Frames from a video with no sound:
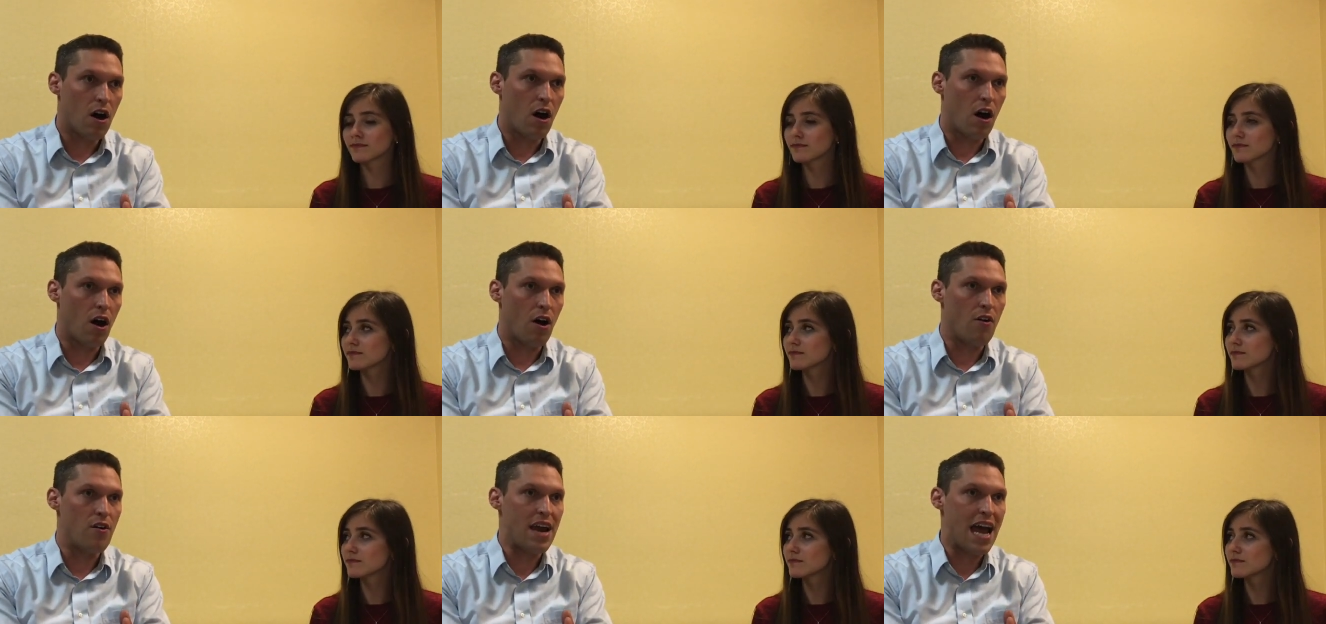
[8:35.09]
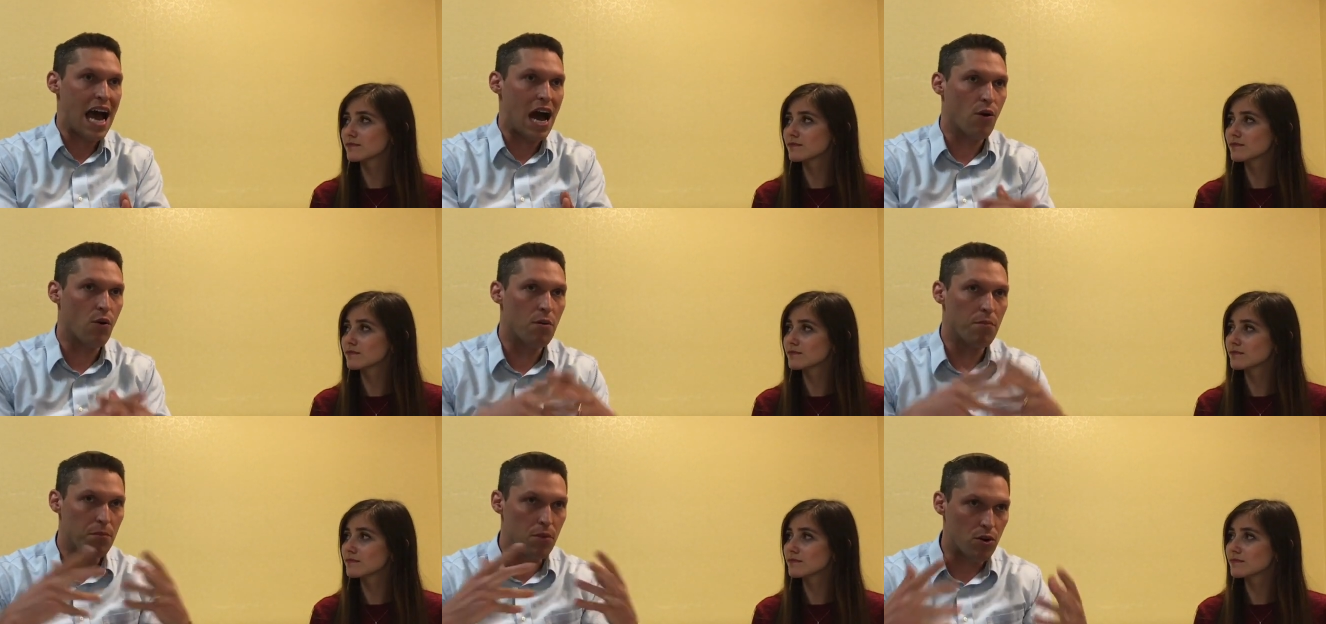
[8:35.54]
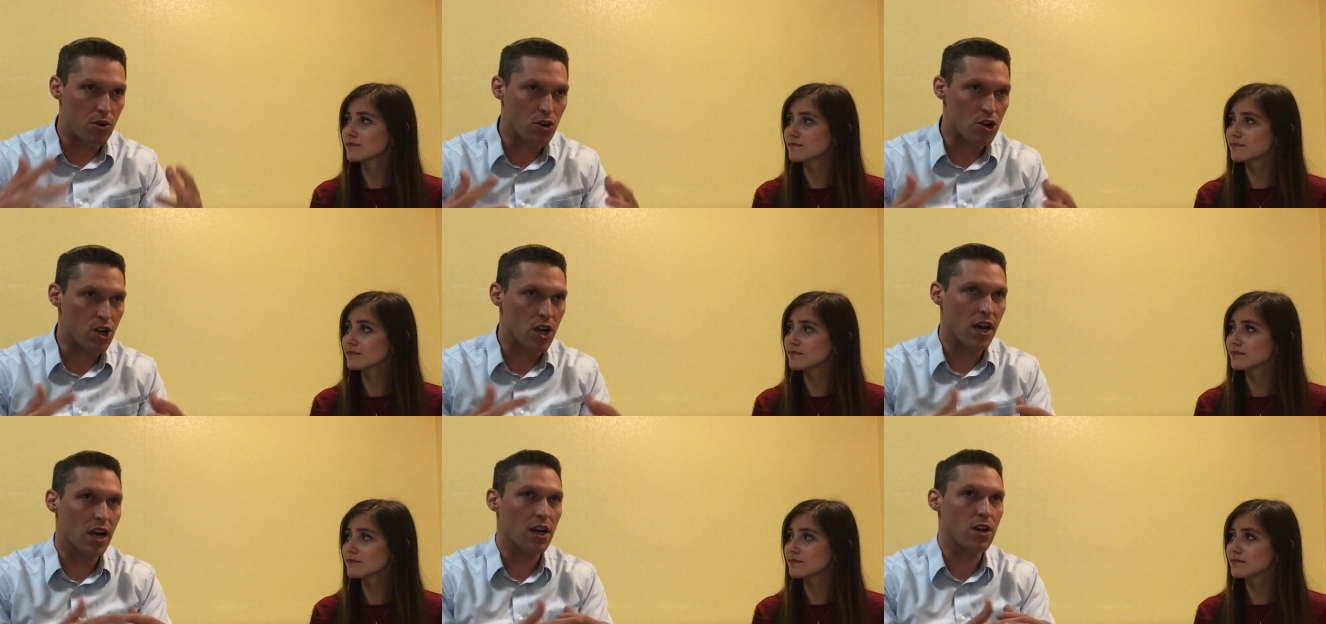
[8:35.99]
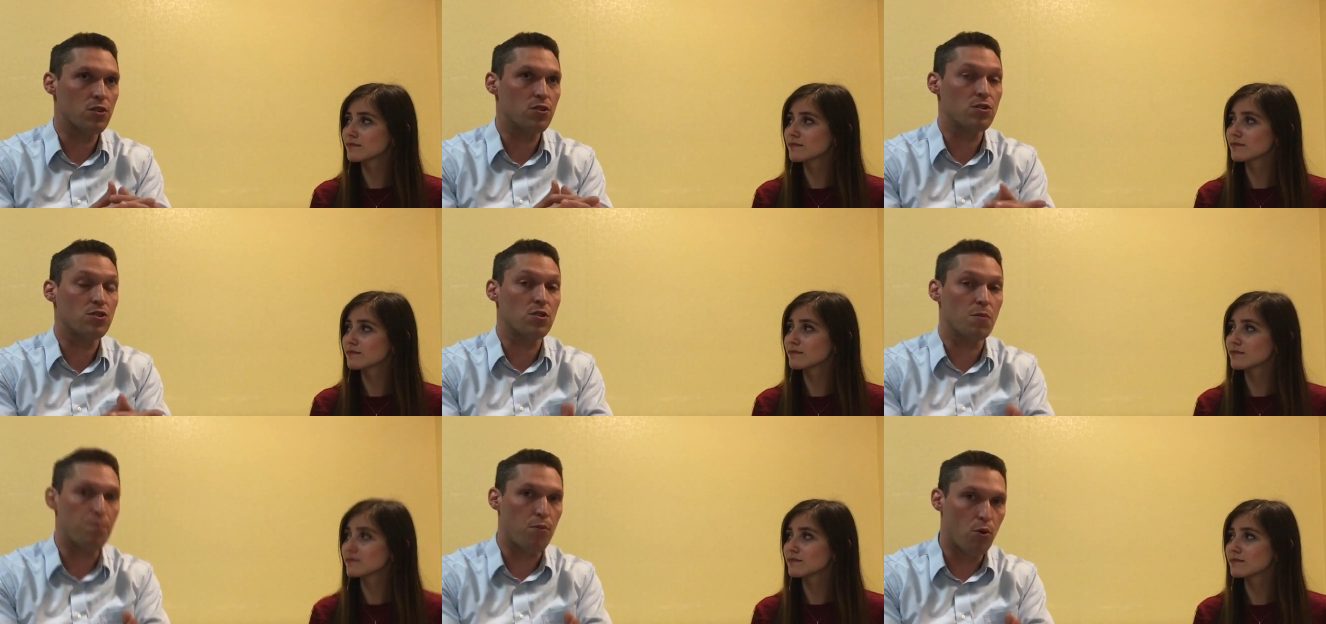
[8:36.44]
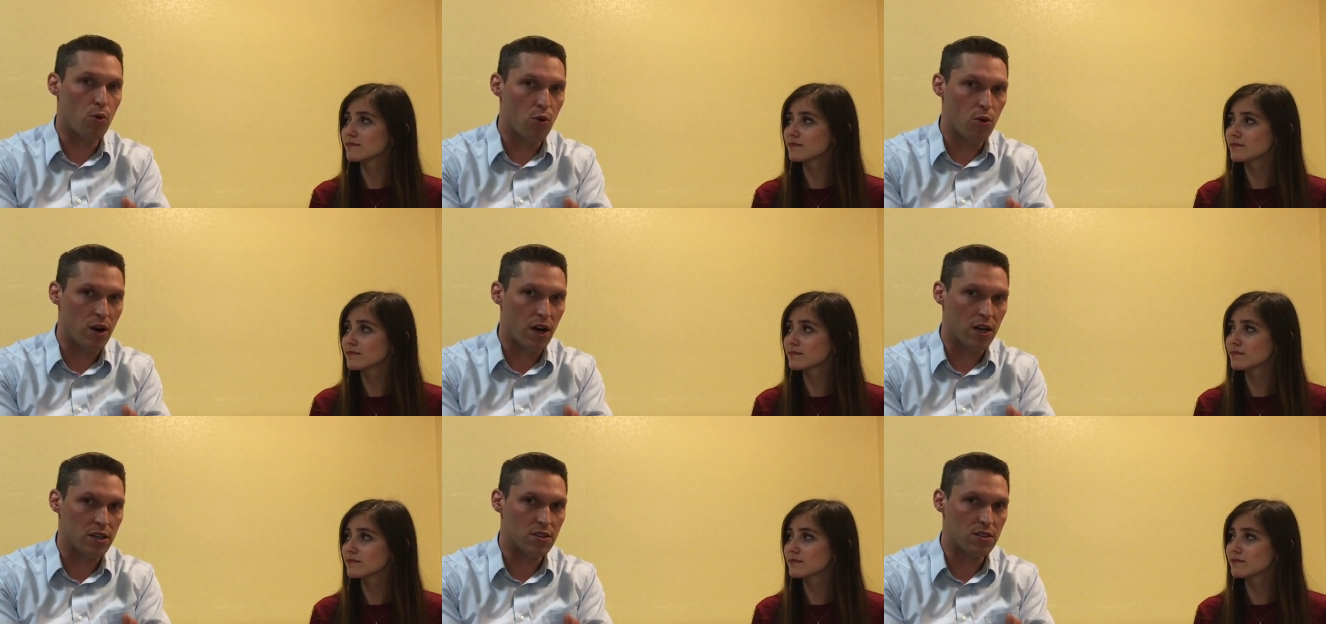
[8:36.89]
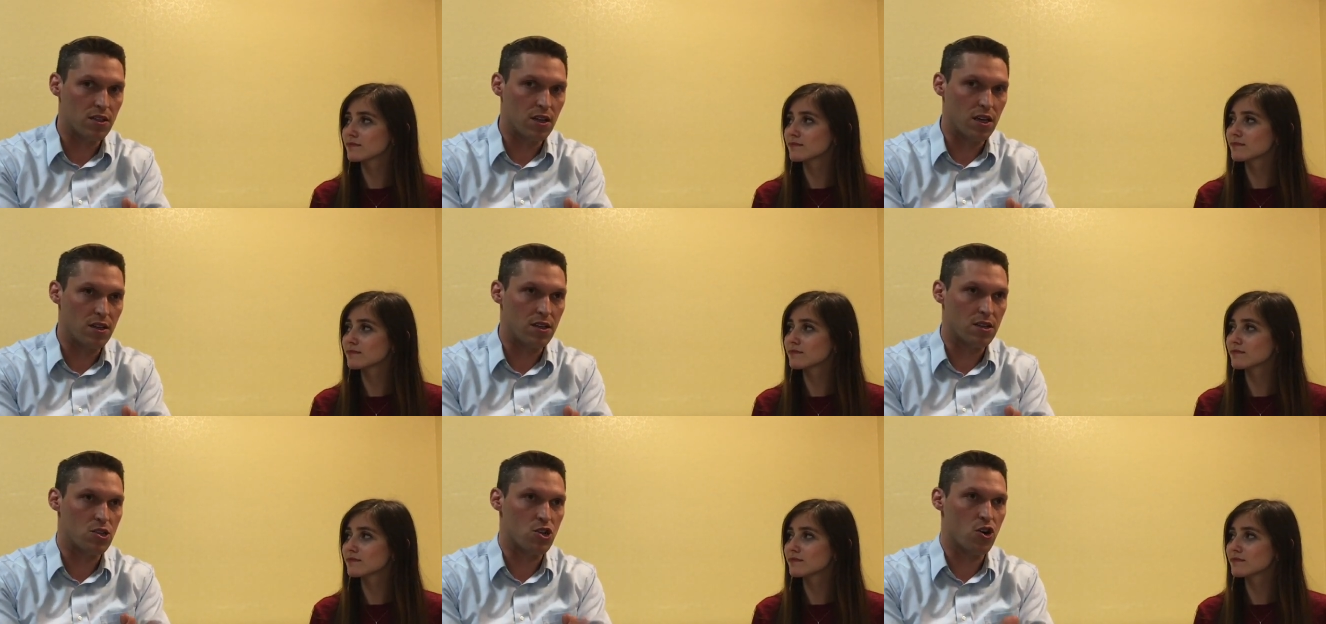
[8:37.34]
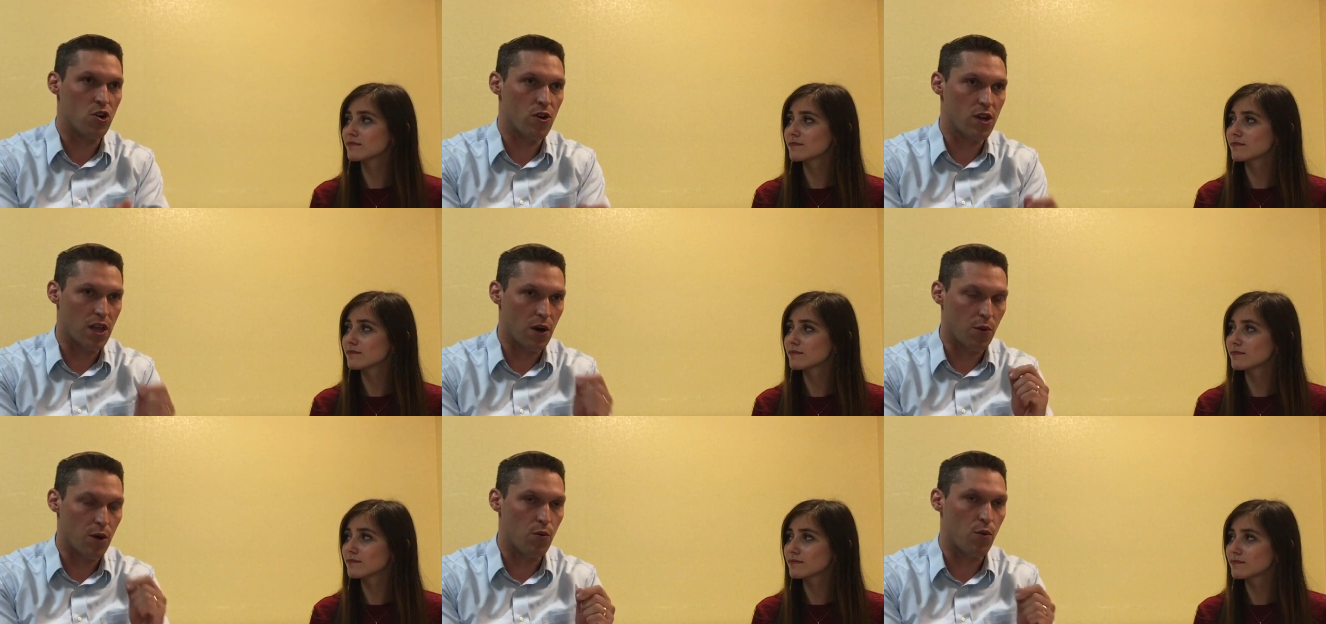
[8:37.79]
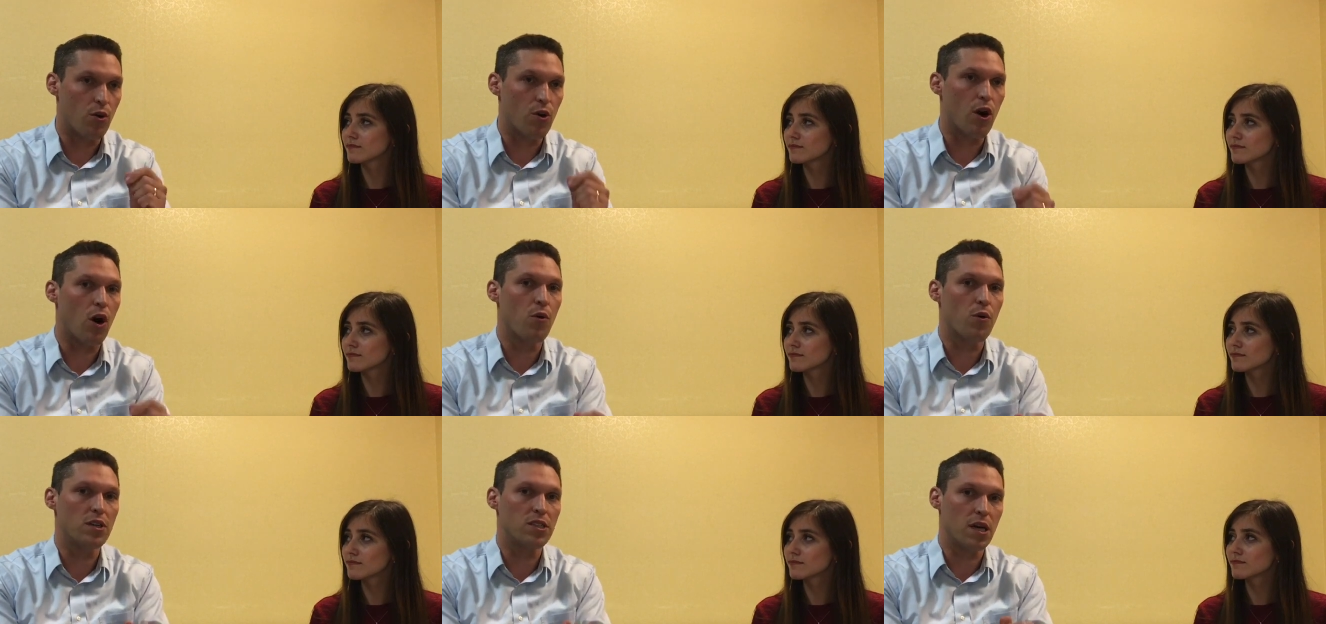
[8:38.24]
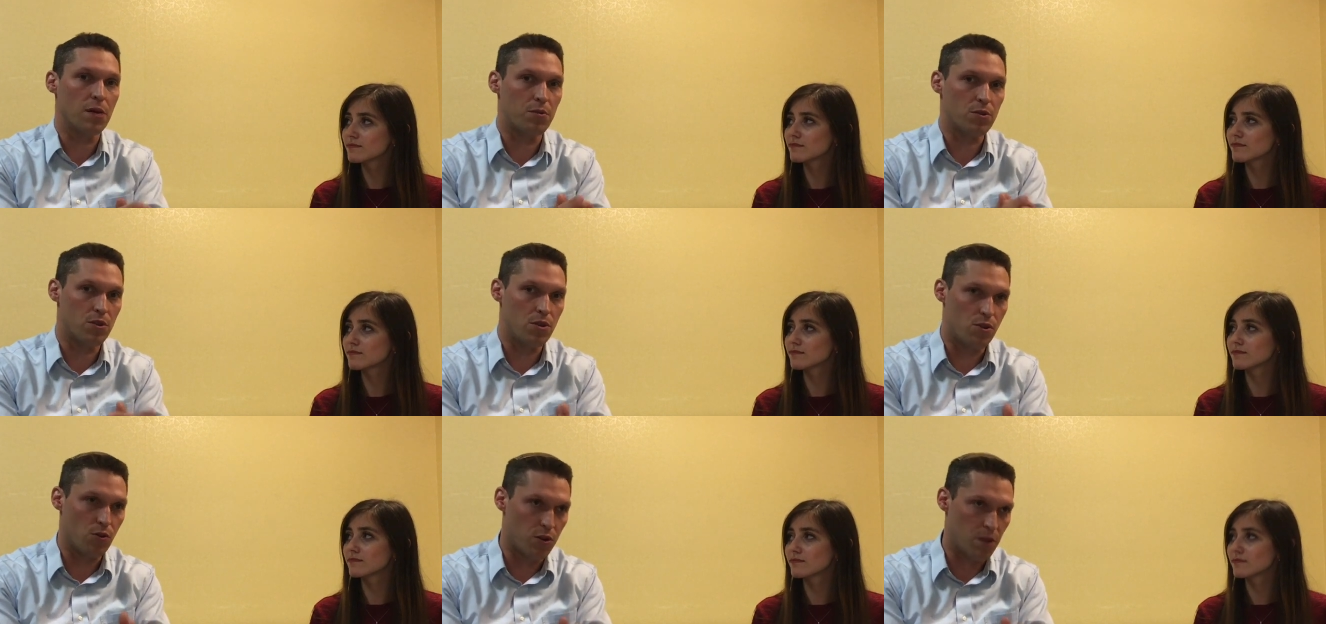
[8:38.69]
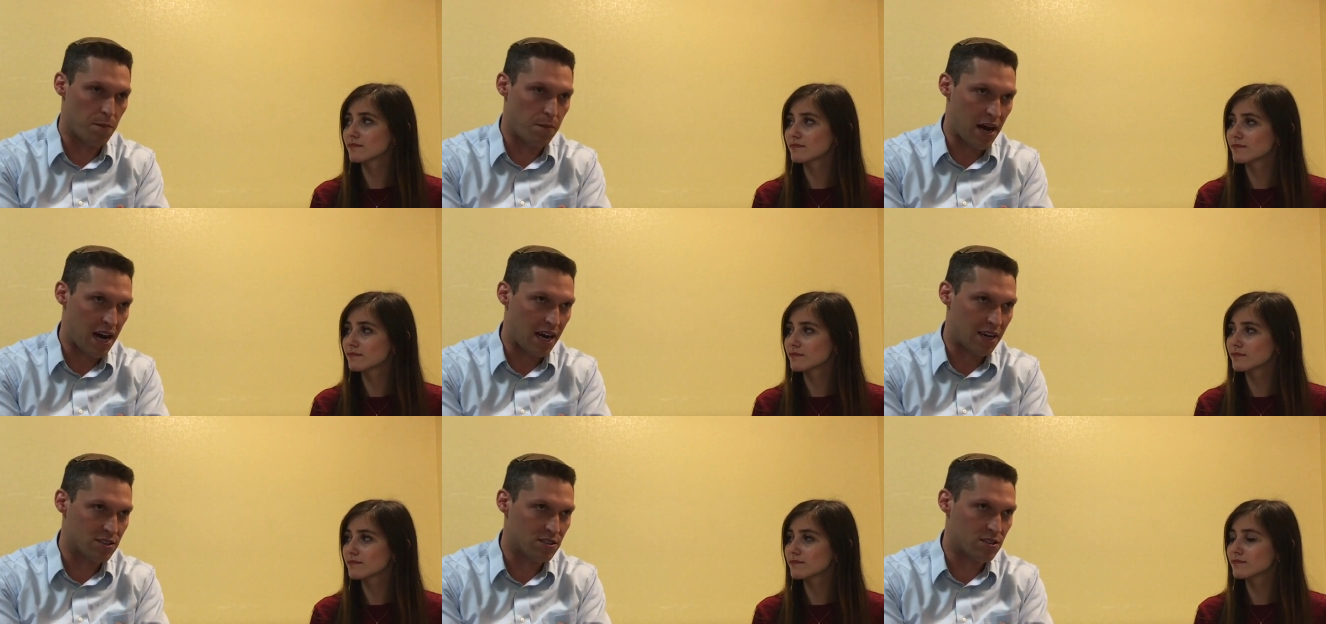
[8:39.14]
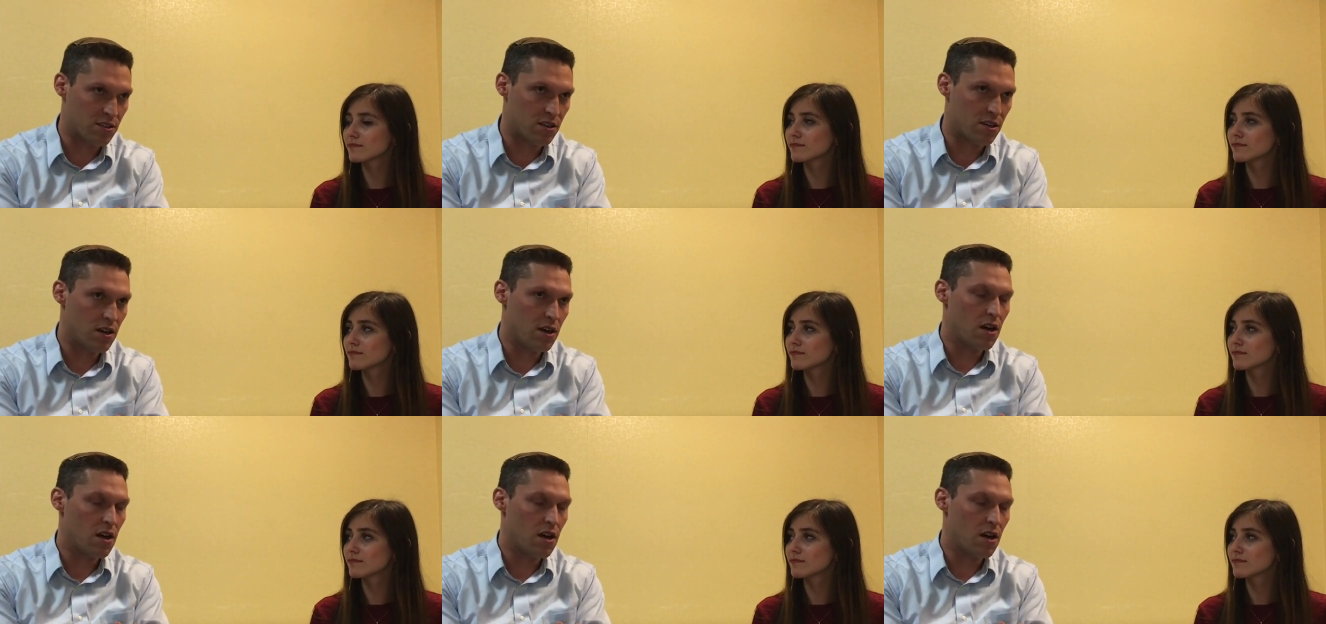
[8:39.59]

Speaker 1: are now emerging to support us in this journey that we weren't always able to do in the past.